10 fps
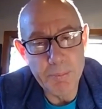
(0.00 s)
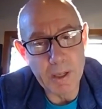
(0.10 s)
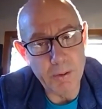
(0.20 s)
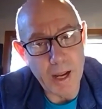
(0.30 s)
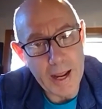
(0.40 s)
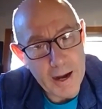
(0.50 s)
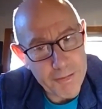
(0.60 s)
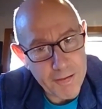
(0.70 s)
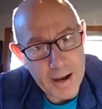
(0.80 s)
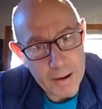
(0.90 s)
But how
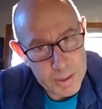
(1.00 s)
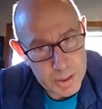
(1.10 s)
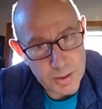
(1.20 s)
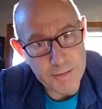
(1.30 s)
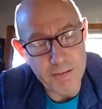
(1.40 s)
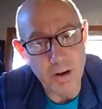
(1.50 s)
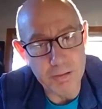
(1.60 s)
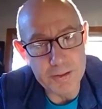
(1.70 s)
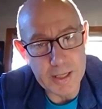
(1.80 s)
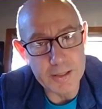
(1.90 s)
far we should
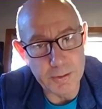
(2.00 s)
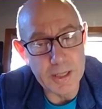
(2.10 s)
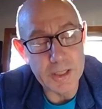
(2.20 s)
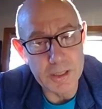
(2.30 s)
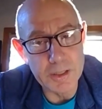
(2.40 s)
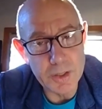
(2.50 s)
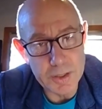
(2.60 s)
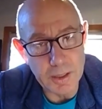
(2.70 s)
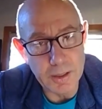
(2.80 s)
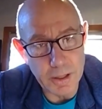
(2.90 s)
evolve in that direction is
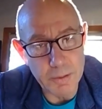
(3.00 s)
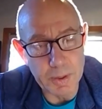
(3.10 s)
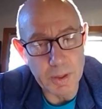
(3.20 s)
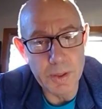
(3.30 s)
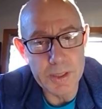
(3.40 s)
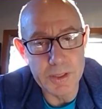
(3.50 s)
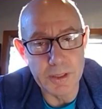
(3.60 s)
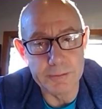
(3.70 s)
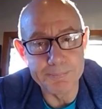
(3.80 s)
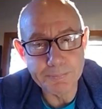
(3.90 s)
still an open
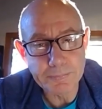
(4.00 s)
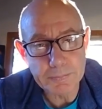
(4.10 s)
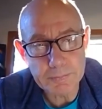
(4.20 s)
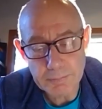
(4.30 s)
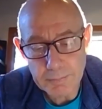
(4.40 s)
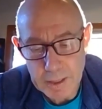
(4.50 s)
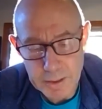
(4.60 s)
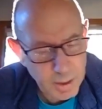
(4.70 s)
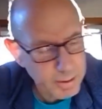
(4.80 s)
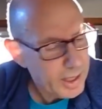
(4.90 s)
question.
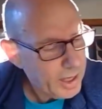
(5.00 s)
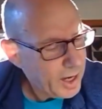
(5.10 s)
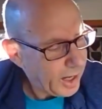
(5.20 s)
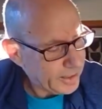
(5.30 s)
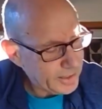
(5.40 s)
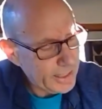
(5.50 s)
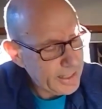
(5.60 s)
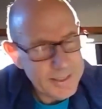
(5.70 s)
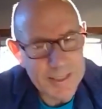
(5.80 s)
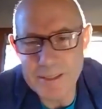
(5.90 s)
So I
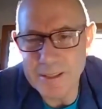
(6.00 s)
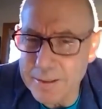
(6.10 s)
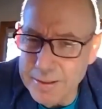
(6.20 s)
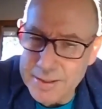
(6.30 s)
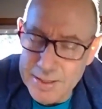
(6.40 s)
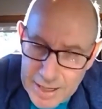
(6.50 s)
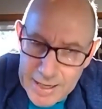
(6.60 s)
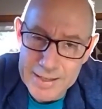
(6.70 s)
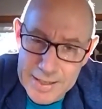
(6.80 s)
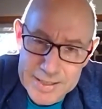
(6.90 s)
tend to not
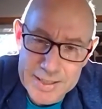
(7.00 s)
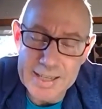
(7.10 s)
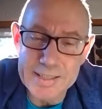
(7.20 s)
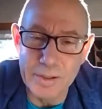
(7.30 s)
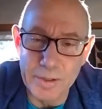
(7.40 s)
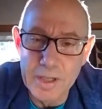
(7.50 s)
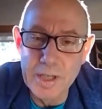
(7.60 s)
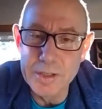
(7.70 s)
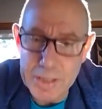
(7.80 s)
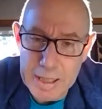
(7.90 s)
say these days, look,
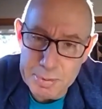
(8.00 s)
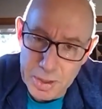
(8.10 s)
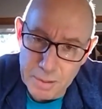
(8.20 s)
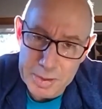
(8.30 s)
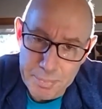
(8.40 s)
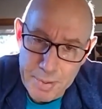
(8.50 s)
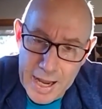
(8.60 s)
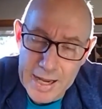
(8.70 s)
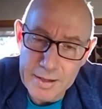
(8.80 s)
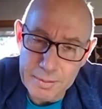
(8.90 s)
deep stops are
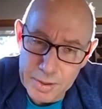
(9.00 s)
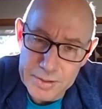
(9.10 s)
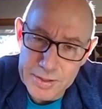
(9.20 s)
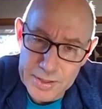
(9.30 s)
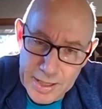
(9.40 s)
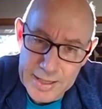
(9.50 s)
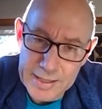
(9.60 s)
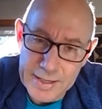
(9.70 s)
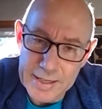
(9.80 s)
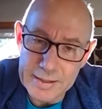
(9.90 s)
bad. I'm not
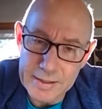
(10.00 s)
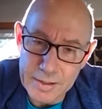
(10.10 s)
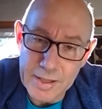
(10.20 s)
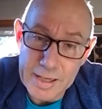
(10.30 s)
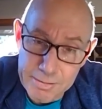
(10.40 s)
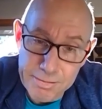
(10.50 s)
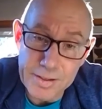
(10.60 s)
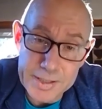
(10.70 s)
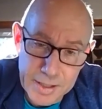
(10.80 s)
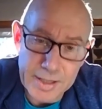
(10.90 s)
saying that, you know,
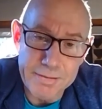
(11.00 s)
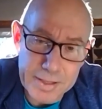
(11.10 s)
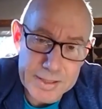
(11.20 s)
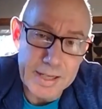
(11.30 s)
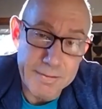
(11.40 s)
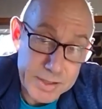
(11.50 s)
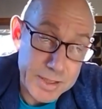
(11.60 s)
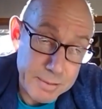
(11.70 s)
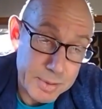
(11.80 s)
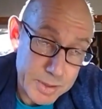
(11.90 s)
every dive has to have its
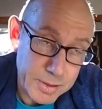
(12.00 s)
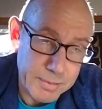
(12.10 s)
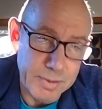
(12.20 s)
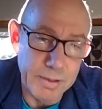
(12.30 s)
deepest stop.